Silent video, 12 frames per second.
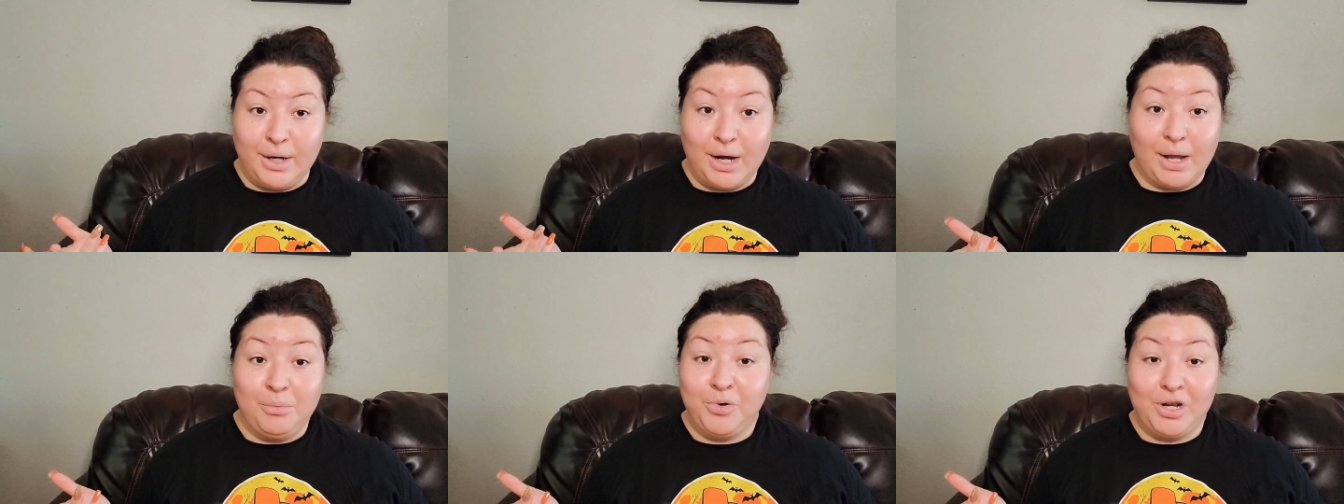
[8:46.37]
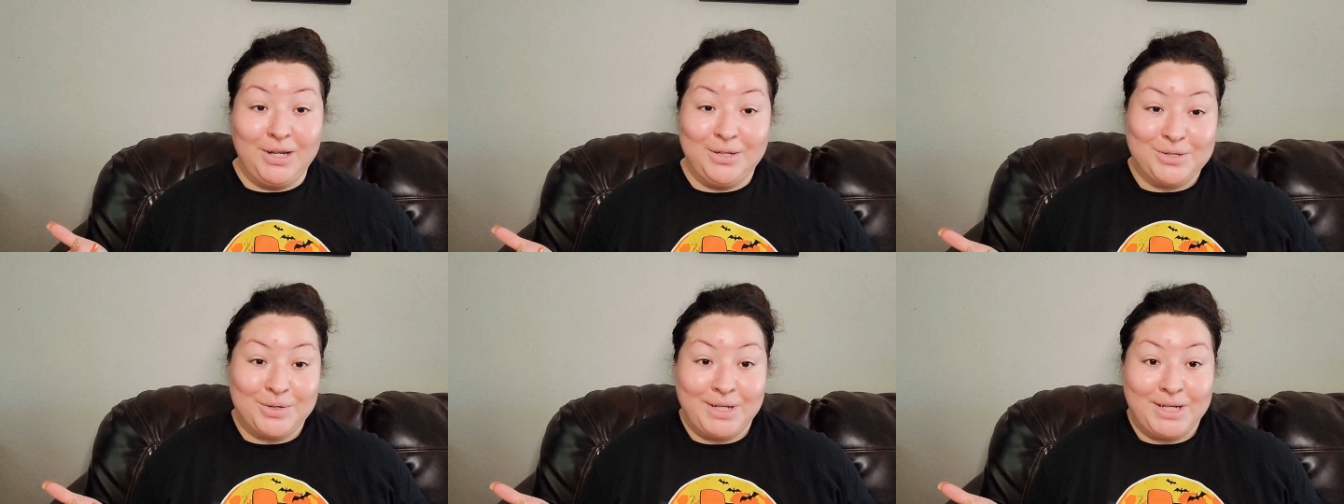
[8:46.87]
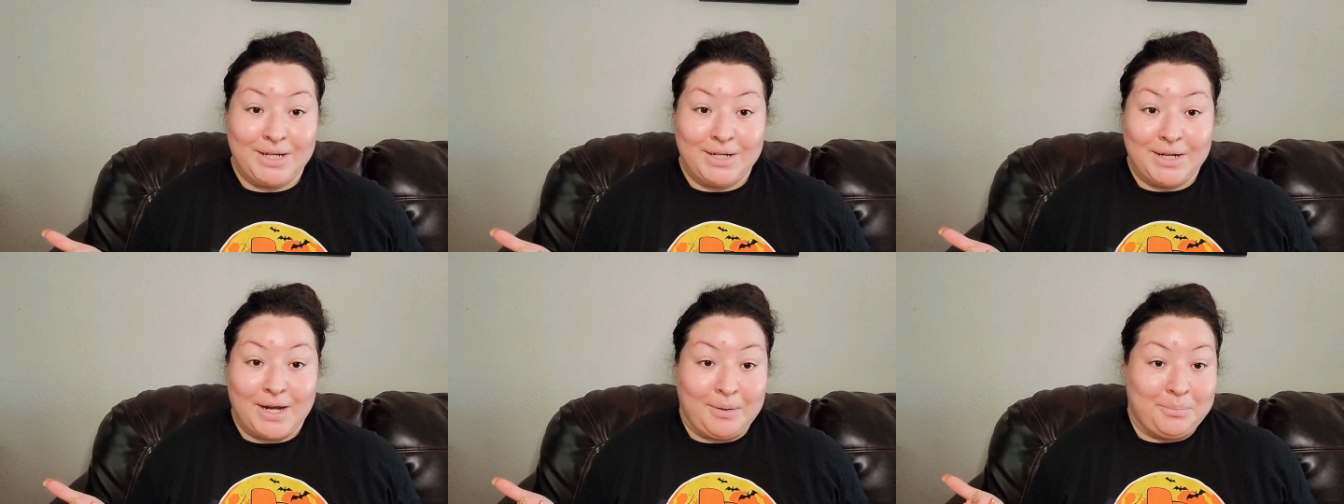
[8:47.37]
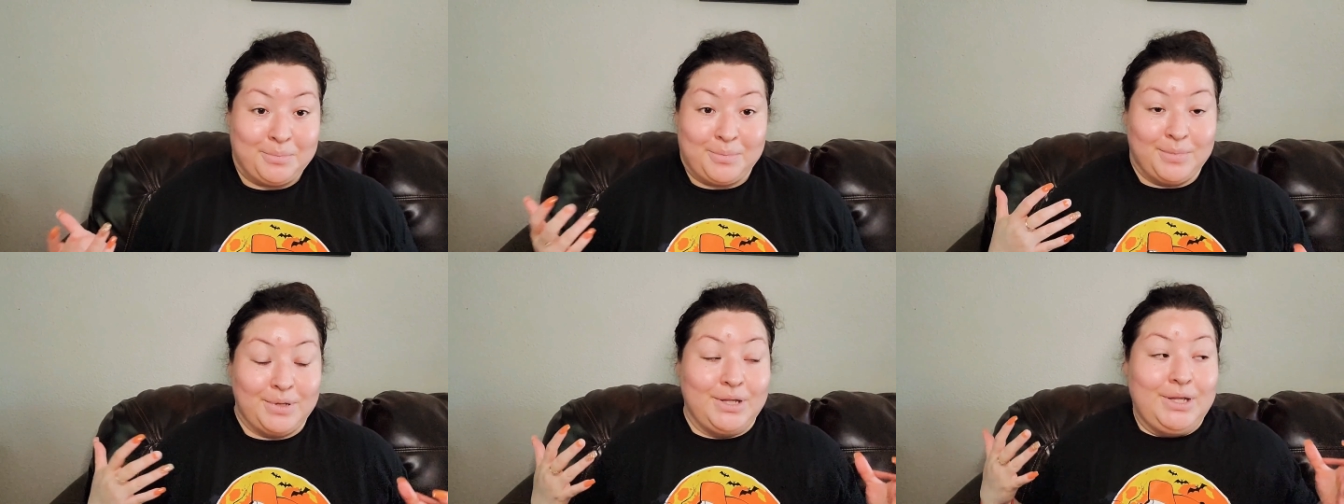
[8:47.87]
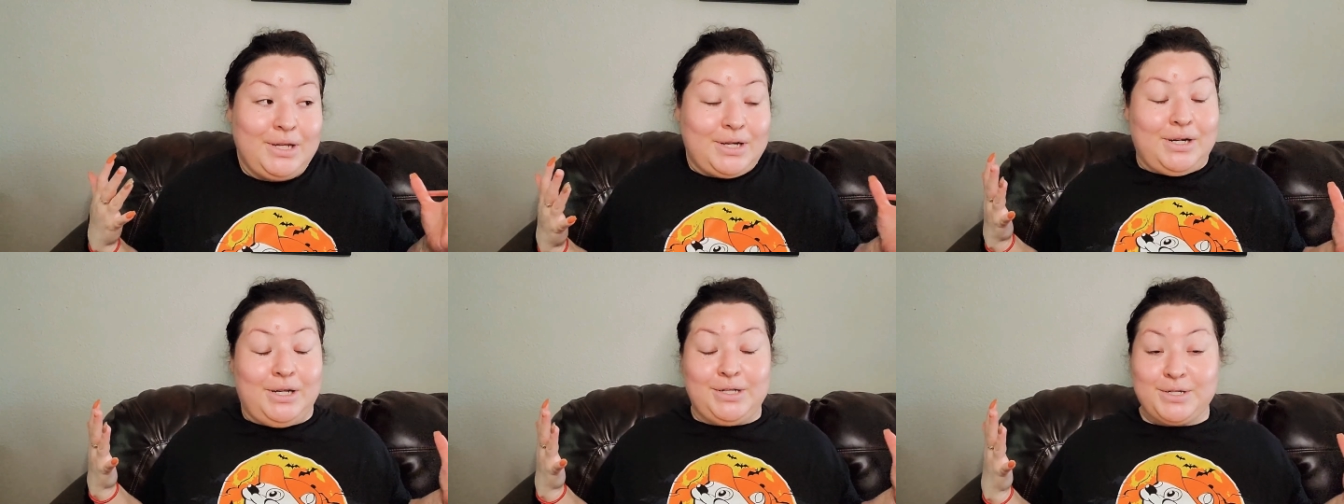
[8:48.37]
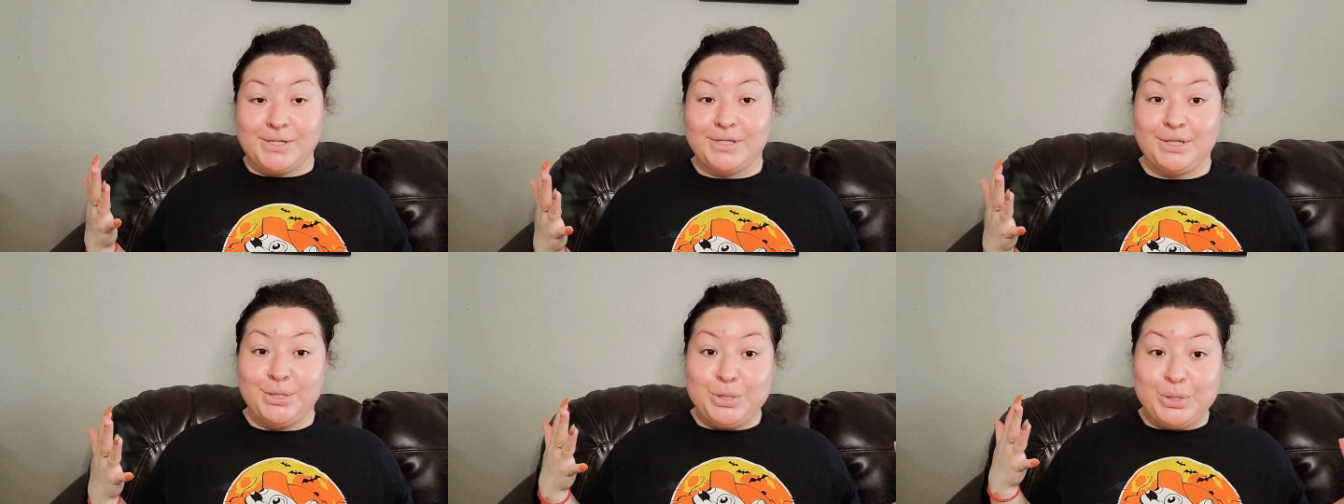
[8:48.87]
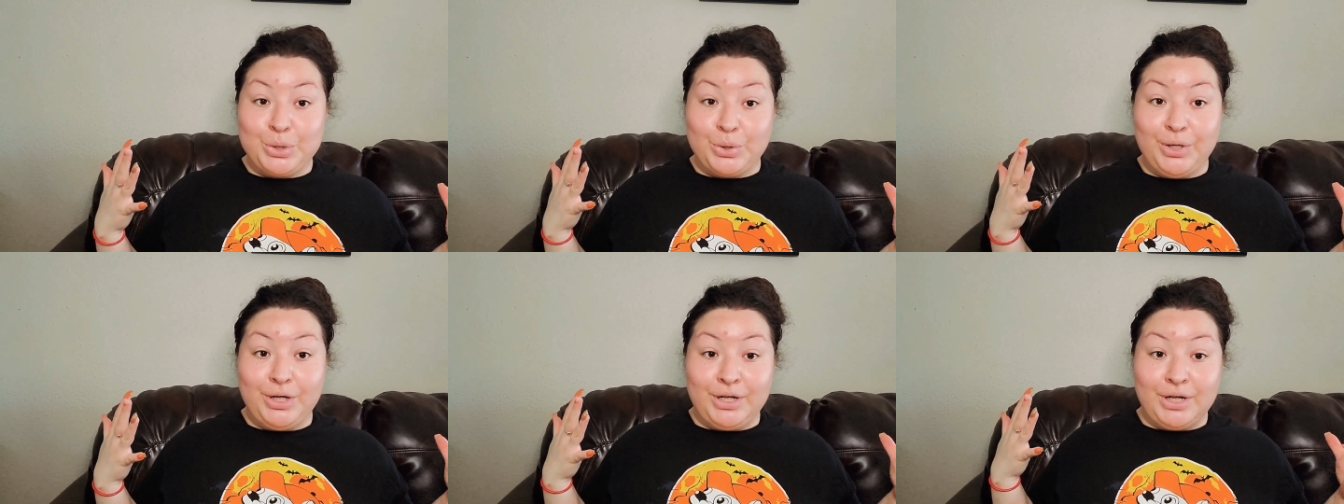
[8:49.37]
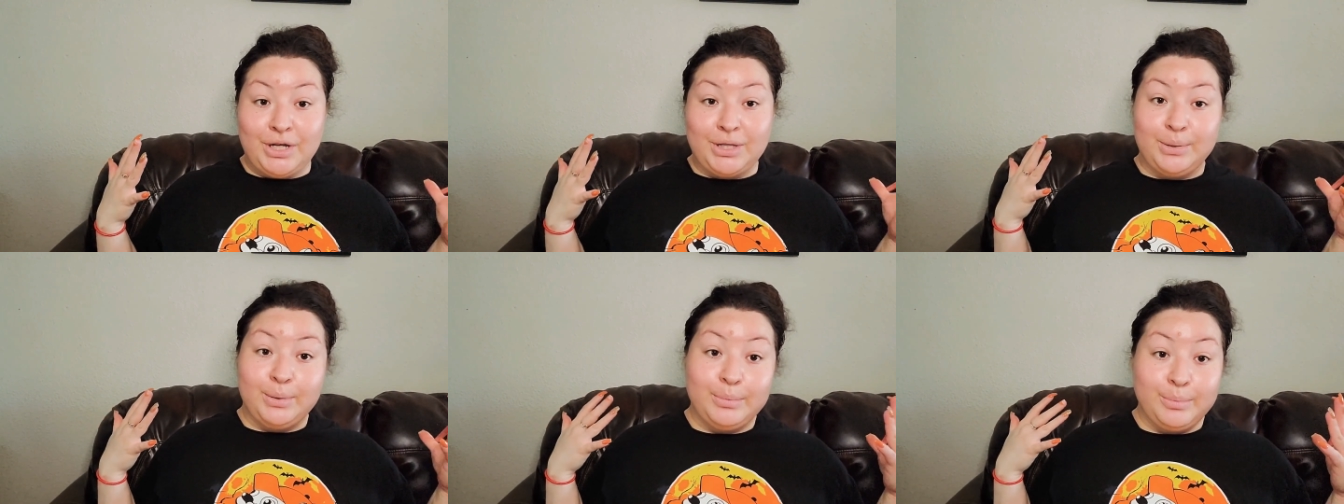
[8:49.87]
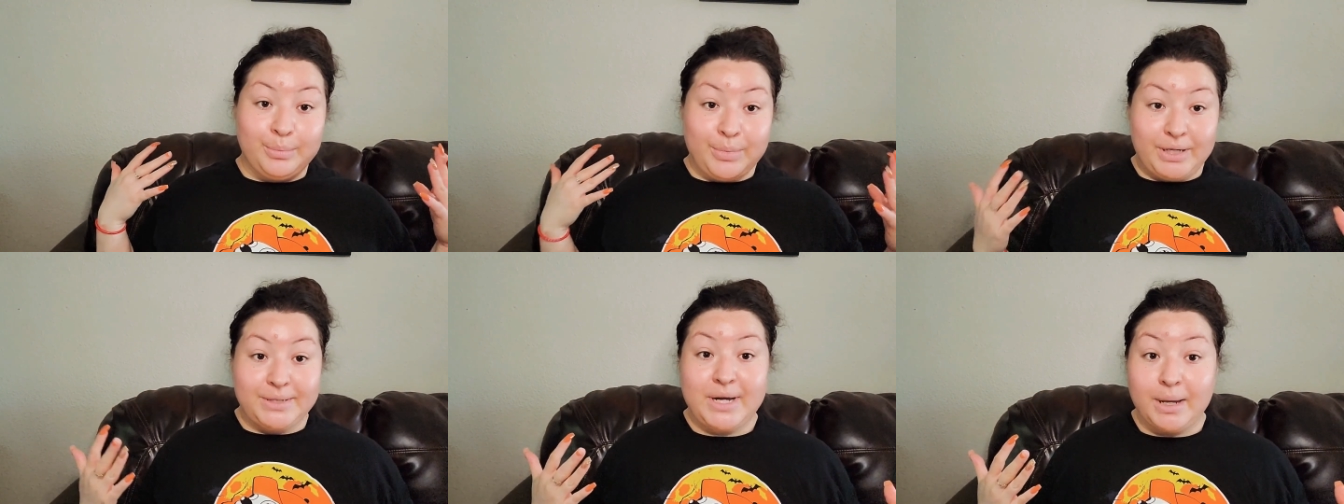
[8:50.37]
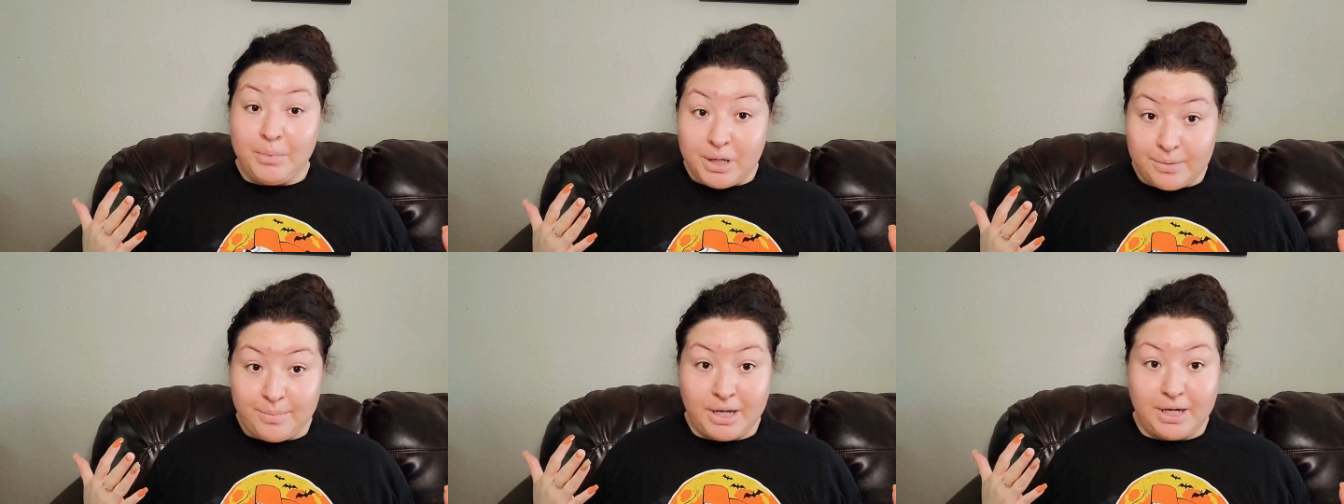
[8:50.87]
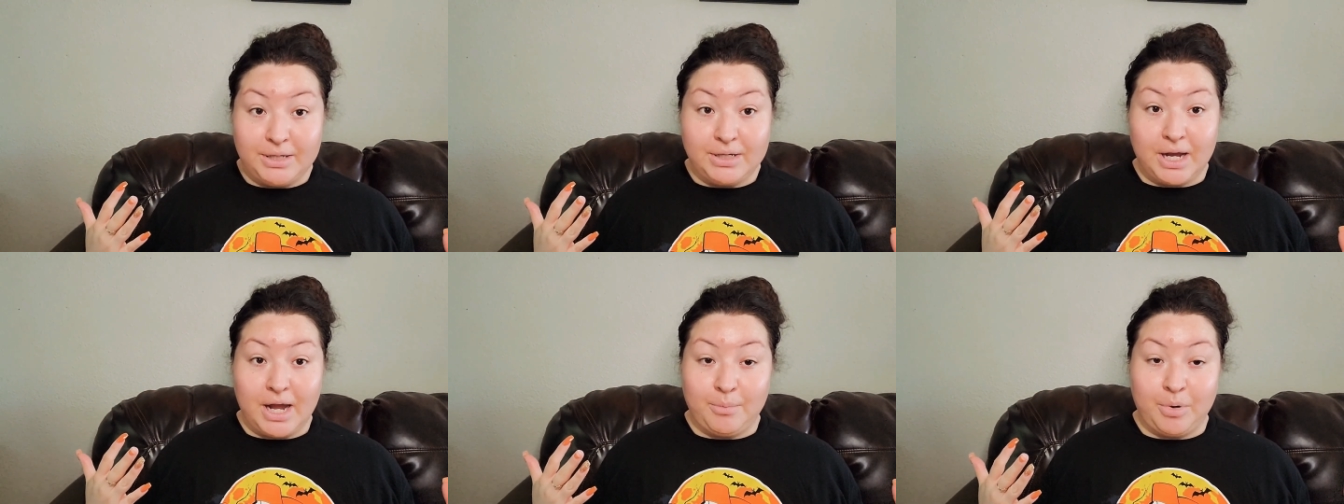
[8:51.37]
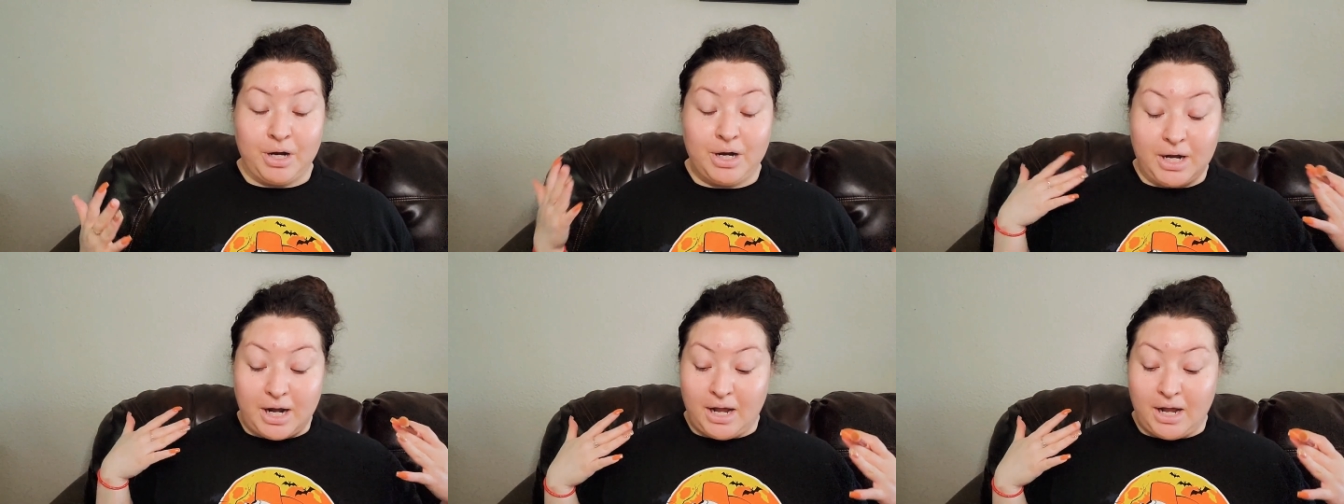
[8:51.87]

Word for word: I'm really enjoying it. I'm literally just enjoying my time here behind the camera.